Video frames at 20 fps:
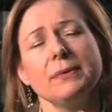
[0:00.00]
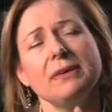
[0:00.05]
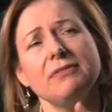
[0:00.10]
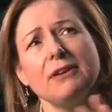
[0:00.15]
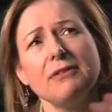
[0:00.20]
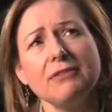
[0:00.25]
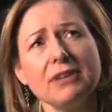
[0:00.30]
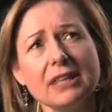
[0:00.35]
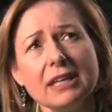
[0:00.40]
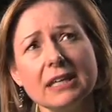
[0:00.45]
if
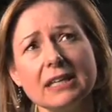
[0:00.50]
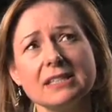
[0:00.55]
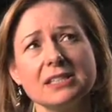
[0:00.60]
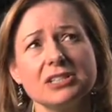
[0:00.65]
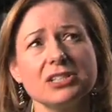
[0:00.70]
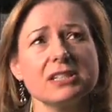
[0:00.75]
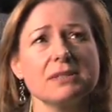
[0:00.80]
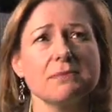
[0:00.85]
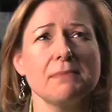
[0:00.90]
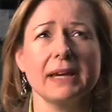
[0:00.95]
everything is
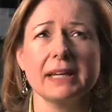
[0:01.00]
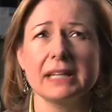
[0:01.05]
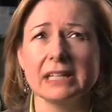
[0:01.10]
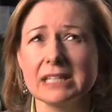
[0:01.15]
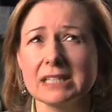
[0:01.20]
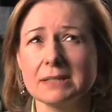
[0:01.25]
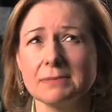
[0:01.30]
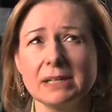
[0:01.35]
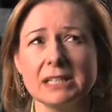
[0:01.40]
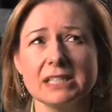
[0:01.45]
just
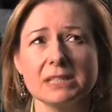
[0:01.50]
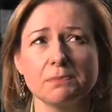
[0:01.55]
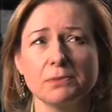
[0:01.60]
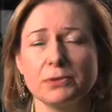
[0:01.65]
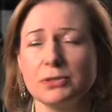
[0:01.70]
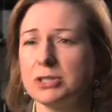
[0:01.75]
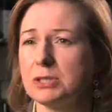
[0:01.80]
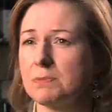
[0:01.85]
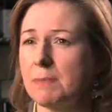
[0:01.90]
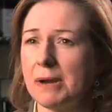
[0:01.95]
mechanism and it's
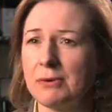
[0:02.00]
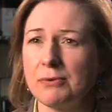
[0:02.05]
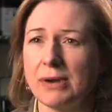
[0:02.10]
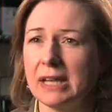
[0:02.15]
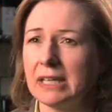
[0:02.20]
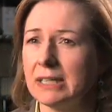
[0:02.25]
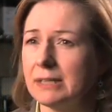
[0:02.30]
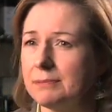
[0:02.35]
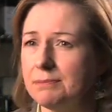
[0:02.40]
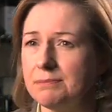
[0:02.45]
produced by
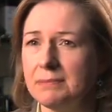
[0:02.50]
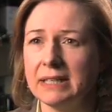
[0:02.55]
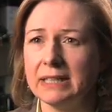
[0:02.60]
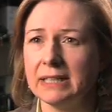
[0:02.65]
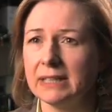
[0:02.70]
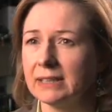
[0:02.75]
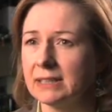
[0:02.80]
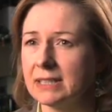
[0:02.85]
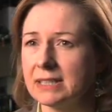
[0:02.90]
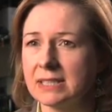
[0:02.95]
random
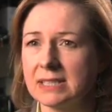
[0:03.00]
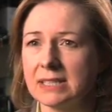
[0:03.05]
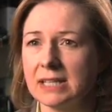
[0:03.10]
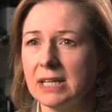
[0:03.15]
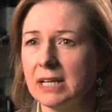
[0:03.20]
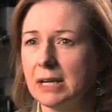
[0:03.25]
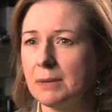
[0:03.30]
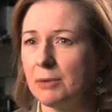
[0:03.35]
meaningless